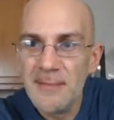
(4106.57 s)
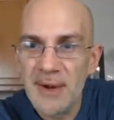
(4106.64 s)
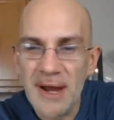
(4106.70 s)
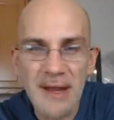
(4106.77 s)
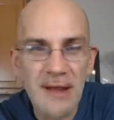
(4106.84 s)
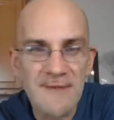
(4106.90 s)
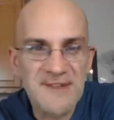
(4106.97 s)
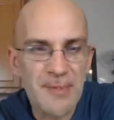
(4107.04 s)
But I
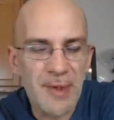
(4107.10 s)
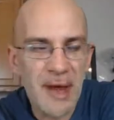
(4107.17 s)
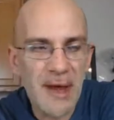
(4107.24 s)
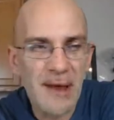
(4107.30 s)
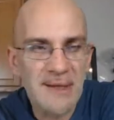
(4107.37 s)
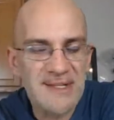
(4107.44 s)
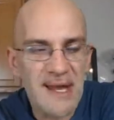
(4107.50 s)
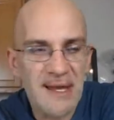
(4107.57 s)
love supply
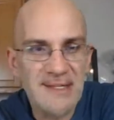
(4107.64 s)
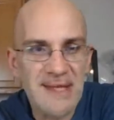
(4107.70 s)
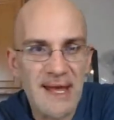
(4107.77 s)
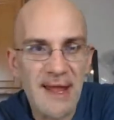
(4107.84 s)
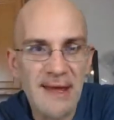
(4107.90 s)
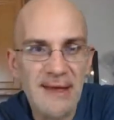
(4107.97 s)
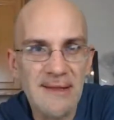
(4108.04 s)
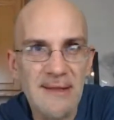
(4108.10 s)
huts because I
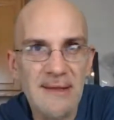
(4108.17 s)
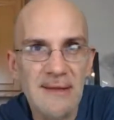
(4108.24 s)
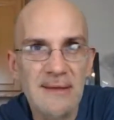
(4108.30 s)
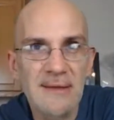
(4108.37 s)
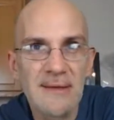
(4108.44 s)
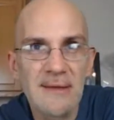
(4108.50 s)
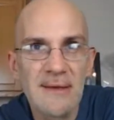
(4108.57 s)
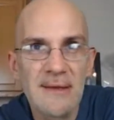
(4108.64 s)
like
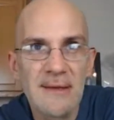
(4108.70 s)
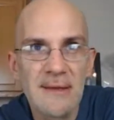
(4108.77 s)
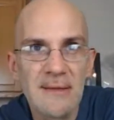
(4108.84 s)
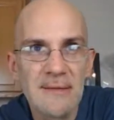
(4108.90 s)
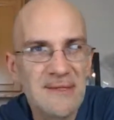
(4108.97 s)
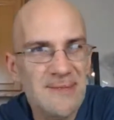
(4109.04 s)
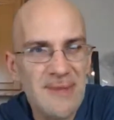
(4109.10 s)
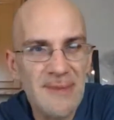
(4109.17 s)

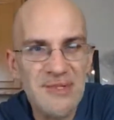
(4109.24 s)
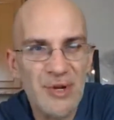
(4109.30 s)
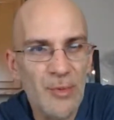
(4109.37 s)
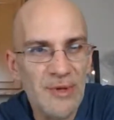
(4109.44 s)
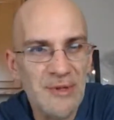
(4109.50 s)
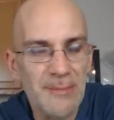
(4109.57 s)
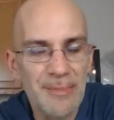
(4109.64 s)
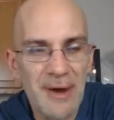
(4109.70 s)
sometimes you don't
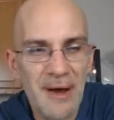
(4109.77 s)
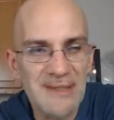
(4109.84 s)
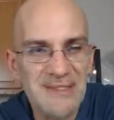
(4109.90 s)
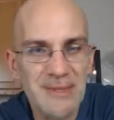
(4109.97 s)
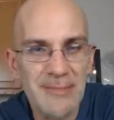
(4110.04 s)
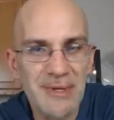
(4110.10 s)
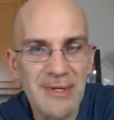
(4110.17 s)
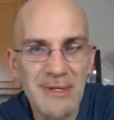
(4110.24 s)
want the box
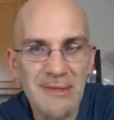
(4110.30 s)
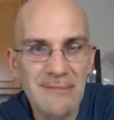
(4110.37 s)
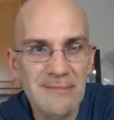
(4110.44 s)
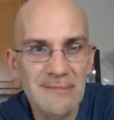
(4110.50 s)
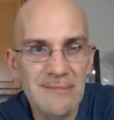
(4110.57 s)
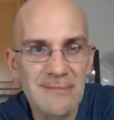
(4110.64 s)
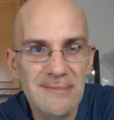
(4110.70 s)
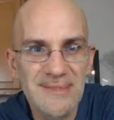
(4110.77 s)
to be
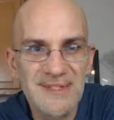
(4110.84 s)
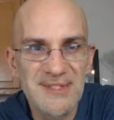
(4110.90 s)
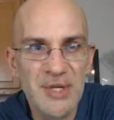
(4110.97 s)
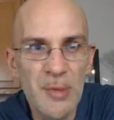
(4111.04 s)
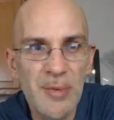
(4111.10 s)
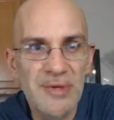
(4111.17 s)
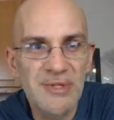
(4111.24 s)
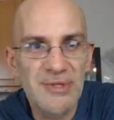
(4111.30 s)

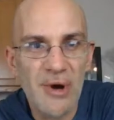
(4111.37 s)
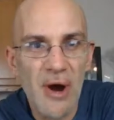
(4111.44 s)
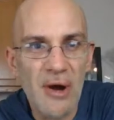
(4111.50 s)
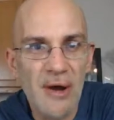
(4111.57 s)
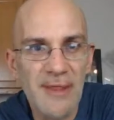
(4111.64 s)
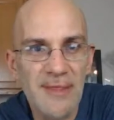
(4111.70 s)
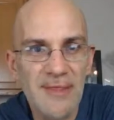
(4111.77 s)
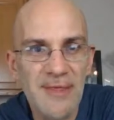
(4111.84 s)
super
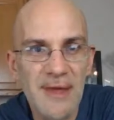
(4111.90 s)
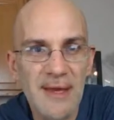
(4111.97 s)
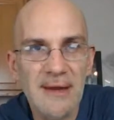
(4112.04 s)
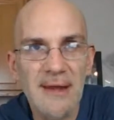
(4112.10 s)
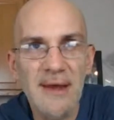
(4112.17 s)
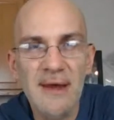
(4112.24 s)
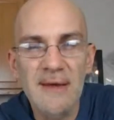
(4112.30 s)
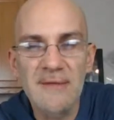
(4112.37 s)
strong and thick
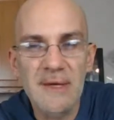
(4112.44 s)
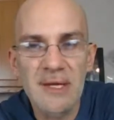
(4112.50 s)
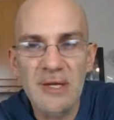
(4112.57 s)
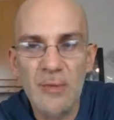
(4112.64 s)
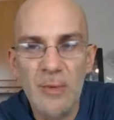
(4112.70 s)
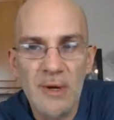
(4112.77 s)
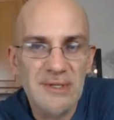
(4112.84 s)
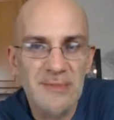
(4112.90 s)
and heavy.
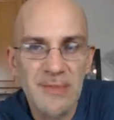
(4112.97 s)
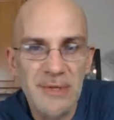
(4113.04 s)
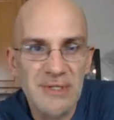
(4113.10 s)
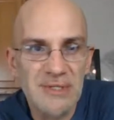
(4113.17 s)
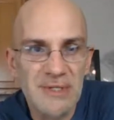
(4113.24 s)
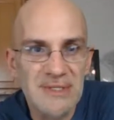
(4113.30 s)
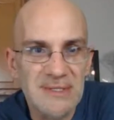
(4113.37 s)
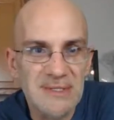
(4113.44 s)
You want it to be
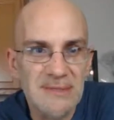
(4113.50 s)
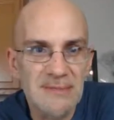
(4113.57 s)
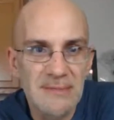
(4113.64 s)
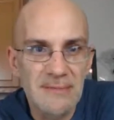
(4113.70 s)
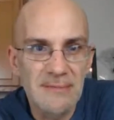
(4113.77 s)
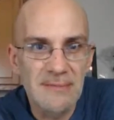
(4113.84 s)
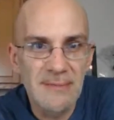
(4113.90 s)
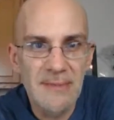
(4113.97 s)
just
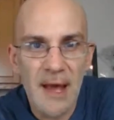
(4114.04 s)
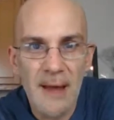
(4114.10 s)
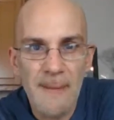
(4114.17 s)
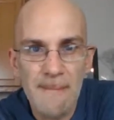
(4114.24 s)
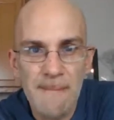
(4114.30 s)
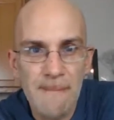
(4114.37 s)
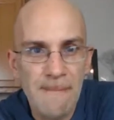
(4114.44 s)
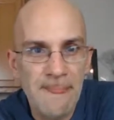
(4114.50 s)

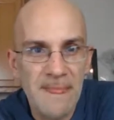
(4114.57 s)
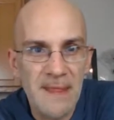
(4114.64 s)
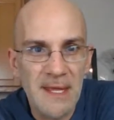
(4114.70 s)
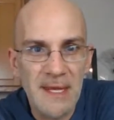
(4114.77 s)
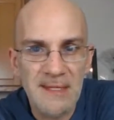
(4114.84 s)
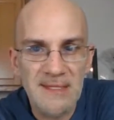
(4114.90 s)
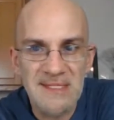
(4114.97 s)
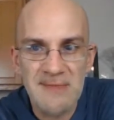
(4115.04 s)
not
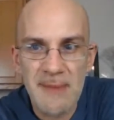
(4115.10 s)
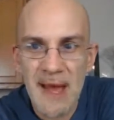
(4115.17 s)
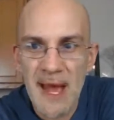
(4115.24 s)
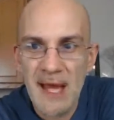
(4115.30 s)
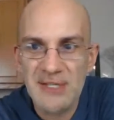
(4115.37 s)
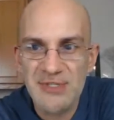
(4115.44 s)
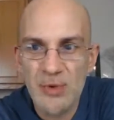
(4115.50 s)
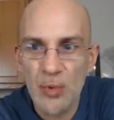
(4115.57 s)
getting
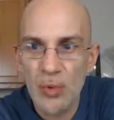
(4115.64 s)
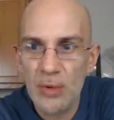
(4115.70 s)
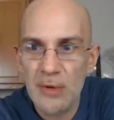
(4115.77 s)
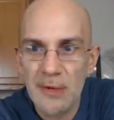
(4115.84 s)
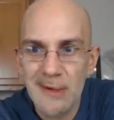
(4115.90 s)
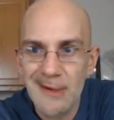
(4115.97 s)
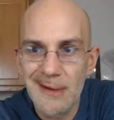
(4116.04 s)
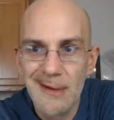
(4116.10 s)
smashed
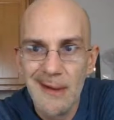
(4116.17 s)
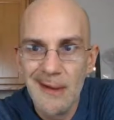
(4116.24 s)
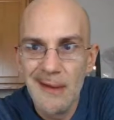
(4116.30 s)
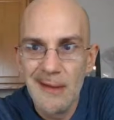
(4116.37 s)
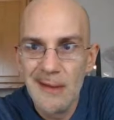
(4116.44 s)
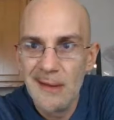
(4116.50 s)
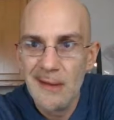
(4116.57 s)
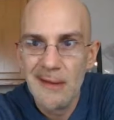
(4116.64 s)
or
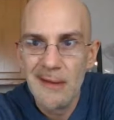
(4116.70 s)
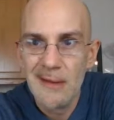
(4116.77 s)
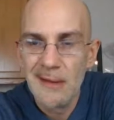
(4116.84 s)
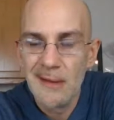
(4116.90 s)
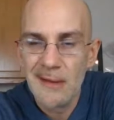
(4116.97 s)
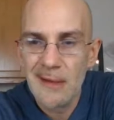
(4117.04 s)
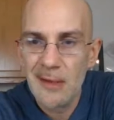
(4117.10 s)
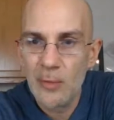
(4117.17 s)

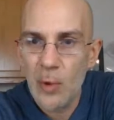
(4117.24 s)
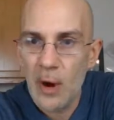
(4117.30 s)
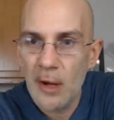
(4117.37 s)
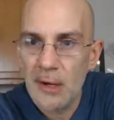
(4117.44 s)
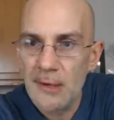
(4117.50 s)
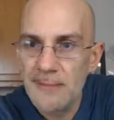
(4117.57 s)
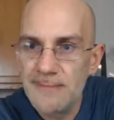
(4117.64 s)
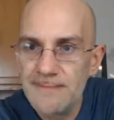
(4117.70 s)
in
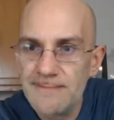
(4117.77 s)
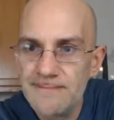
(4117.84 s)
water.